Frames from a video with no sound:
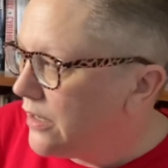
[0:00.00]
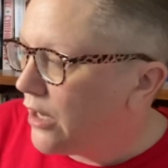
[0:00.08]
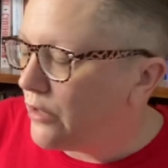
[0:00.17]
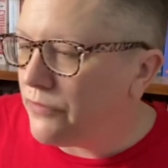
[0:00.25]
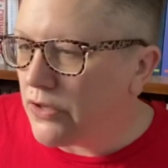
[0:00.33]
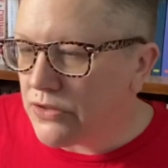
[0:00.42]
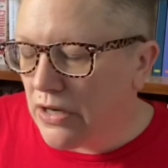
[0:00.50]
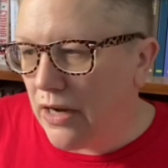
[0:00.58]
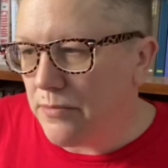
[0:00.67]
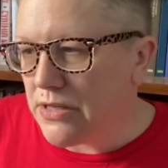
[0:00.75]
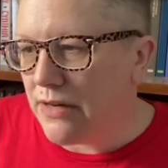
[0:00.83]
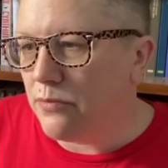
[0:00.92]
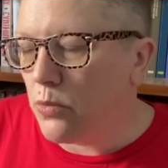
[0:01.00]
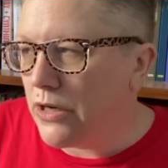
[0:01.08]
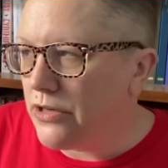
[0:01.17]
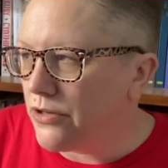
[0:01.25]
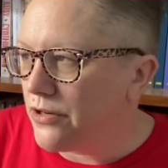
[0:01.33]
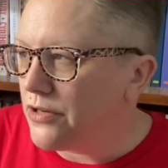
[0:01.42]
a few times I've
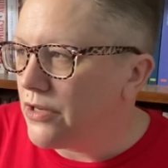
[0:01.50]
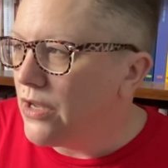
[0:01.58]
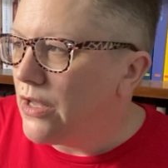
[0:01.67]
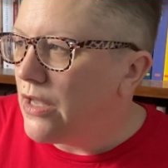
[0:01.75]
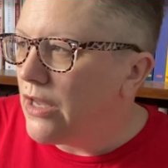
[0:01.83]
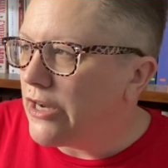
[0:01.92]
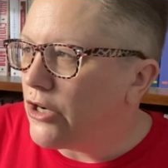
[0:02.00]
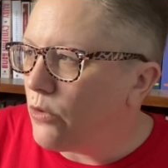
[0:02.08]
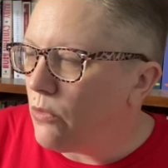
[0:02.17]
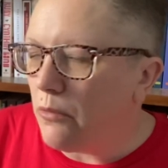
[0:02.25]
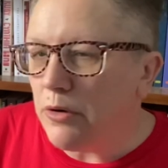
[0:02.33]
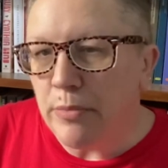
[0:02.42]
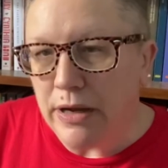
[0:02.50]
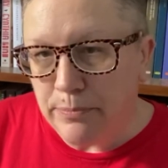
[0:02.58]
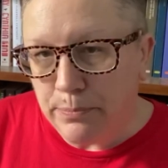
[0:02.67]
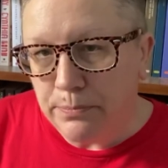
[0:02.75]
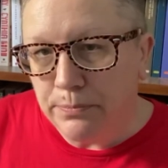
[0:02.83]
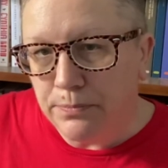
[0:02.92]
wondered, you know, what would my
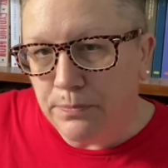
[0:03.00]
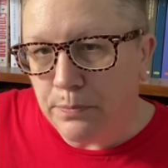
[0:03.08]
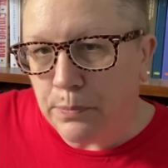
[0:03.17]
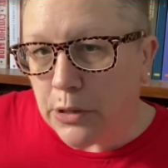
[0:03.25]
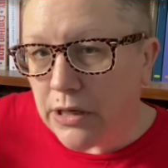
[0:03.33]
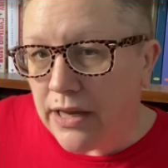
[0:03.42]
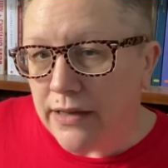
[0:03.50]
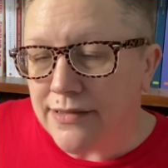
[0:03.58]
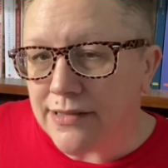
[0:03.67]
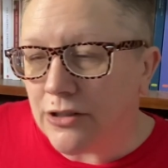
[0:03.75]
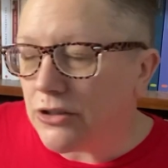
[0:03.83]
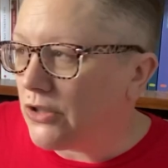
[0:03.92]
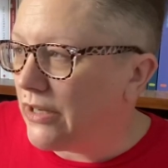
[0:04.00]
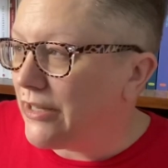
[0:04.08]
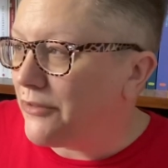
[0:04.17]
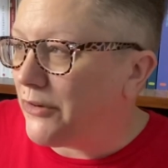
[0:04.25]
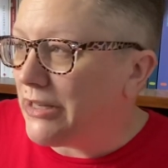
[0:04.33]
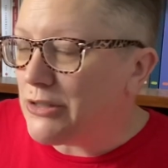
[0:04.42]
bookcase look like
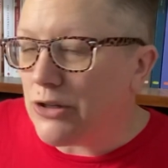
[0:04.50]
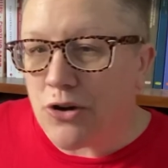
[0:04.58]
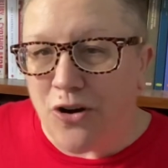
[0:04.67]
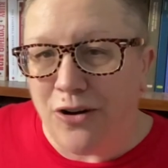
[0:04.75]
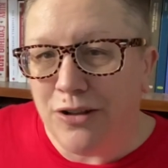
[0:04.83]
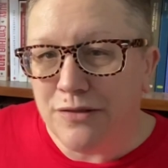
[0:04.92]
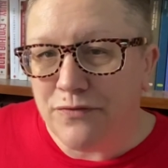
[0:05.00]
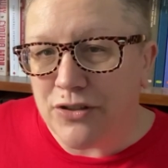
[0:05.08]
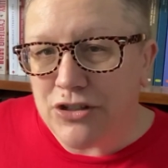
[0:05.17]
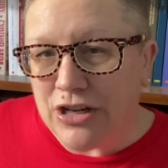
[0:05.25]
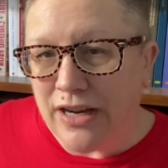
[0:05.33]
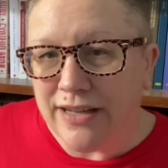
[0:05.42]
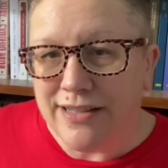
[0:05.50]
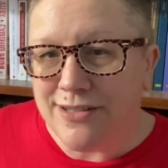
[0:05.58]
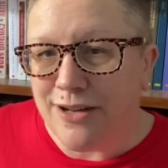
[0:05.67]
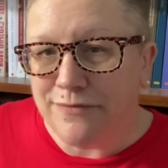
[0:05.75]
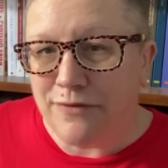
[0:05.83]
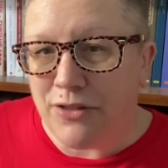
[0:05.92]
if I took all of the jackets
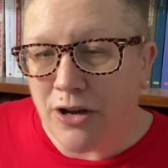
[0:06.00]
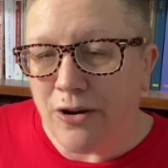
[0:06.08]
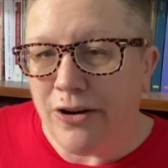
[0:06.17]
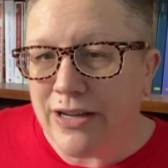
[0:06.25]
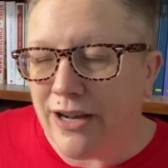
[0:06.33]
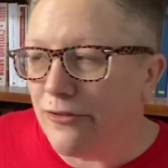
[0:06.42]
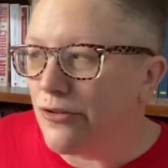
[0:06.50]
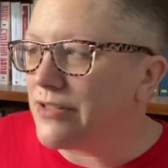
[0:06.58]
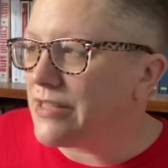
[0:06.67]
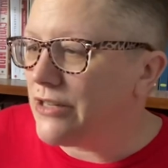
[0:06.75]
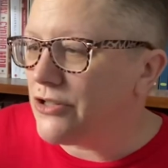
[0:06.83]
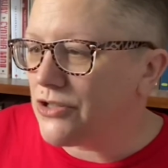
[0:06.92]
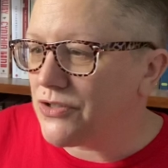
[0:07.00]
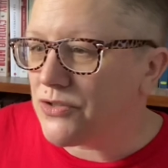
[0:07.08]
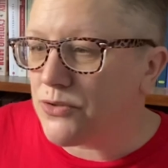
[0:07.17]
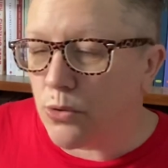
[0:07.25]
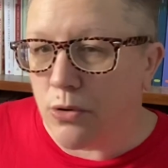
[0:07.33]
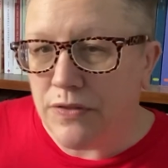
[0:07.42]
off of the hardcovers and just
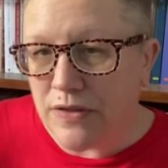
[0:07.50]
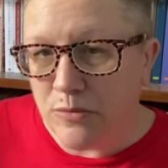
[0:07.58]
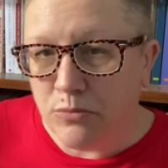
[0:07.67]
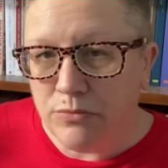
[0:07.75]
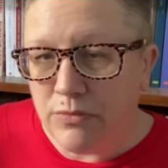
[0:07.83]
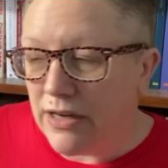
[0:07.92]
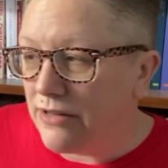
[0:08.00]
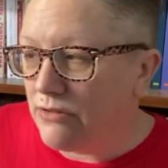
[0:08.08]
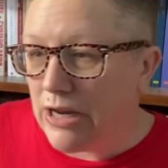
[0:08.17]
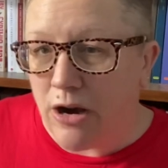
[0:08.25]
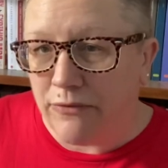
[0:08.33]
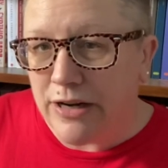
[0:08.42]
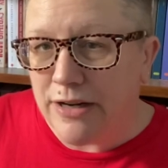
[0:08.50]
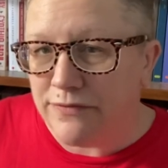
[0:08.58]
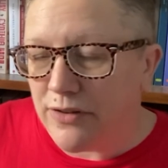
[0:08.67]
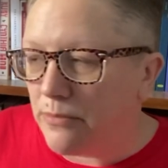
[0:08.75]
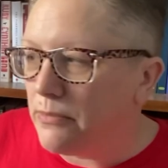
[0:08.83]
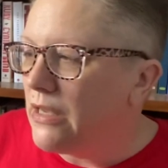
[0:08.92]
stored them and got rid of
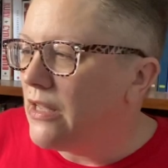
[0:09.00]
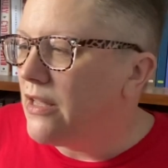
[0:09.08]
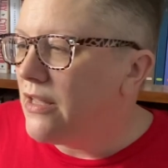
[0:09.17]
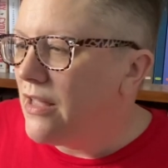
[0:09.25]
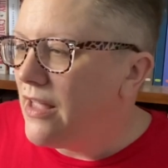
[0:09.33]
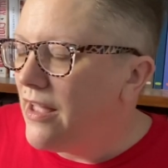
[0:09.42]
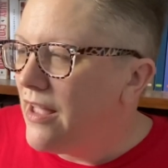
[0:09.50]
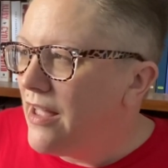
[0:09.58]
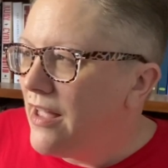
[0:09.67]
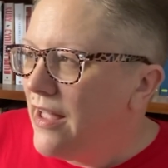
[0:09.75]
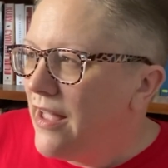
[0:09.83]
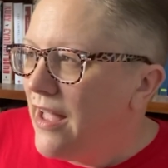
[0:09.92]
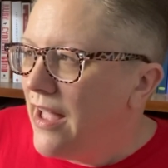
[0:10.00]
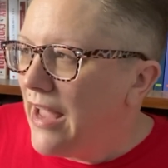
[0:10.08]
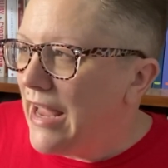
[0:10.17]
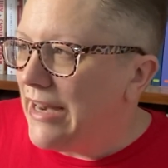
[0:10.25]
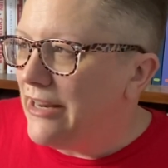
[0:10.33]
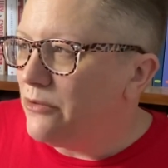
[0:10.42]
them?
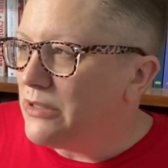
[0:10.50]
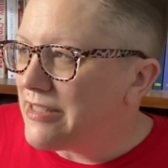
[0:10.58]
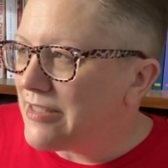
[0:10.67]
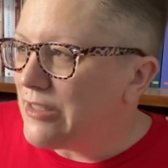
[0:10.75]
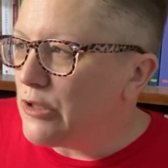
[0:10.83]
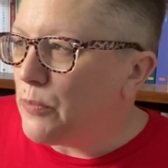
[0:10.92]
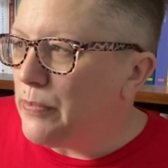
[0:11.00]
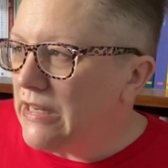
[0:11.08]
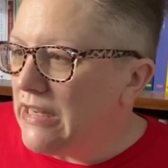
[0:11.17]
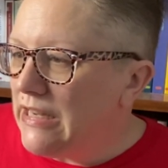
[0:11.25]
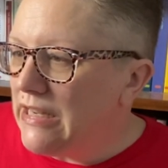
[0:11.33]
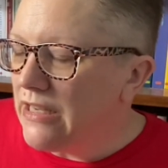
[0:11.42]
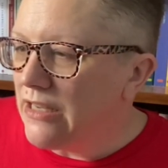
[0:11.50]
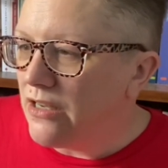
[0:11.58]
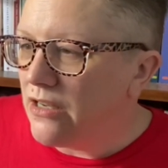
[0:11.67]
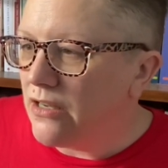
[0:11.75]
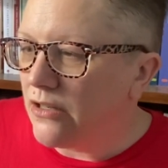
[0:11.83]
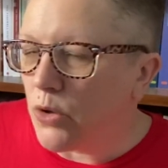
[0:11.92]
And it would still be
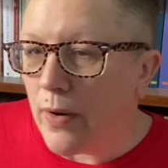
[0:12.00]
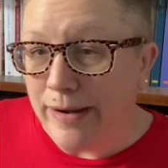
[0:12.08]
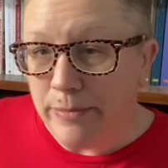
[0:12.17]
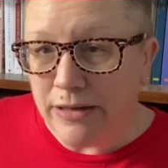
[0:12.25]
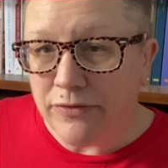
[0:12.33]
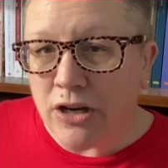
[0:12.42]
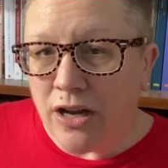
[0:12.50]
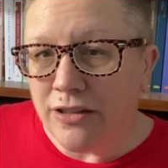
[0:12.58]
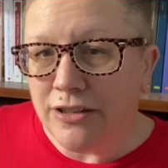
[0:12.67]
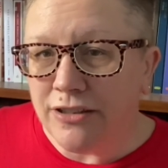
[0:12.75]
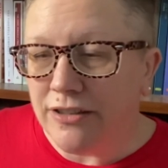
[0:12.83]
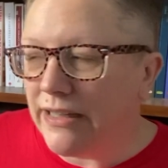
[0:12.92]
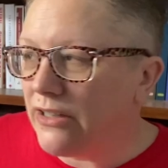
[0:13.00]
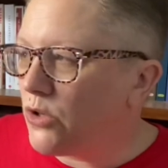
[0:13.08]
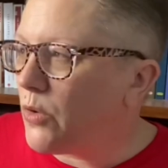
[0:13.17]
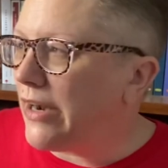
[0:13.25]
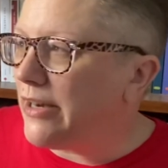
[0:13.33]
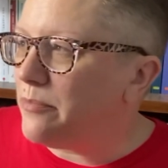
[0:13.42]
quite a bit of color and
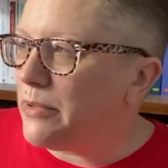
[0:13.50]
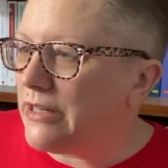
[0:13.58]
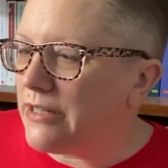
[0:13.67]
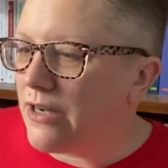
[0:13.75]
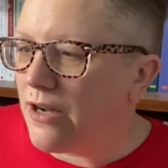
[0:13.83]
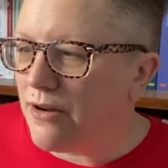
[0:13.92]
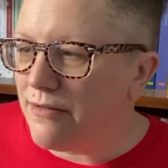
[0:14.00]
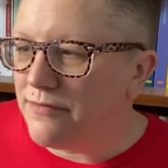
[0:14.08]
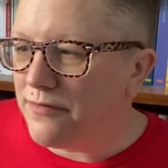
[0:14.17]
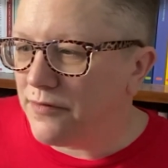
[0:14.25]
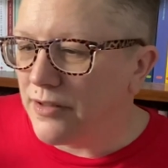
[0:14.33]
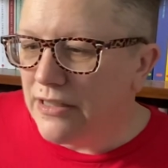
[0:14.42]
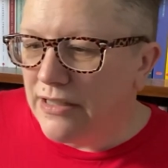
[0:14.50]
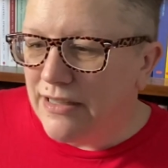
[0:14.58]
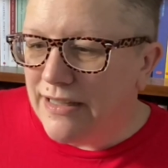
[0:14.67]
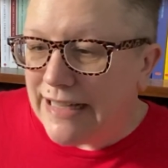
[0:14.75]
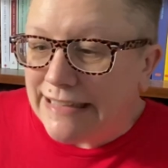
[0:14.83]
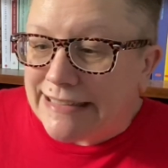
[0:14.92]
quite a bit of
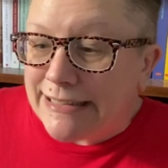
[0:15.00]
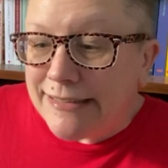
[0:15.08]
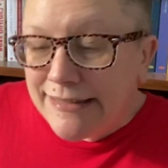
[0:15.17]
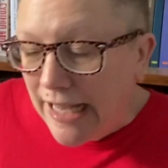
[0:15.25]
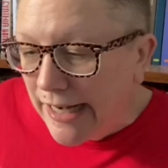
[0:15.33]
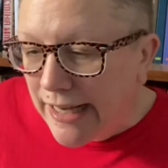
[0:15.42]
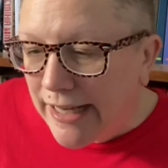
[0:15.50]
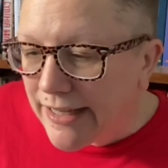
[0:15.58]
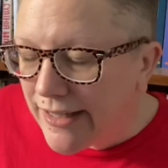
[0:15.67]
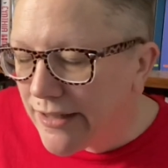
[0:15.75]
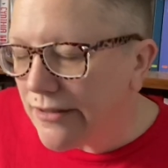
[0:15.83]
aesthetic